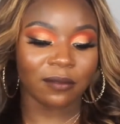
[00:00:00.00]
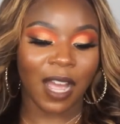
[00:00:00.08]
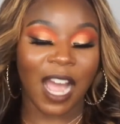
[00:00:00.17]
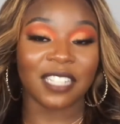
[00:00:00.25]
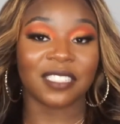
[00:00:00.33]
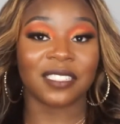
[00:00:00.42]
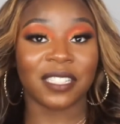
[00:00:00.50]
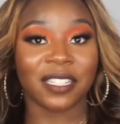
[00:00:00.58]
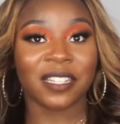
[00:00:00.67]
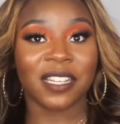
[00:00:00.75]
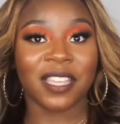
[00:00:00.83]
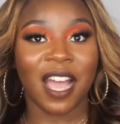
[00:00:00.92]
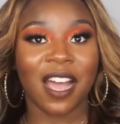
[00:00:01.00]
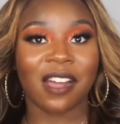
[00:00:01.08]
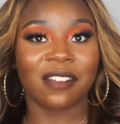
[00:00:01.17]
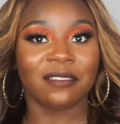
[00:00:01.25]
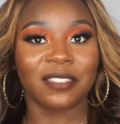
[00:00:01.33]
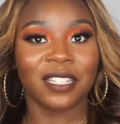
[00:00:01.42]
I should tell
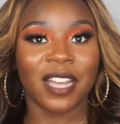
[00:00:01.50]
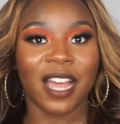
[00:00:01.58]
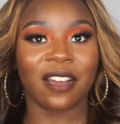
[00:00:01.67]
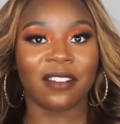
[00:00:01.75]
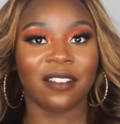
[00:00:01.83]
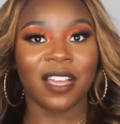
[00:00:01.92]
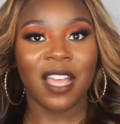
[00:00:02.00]
y'all, you know,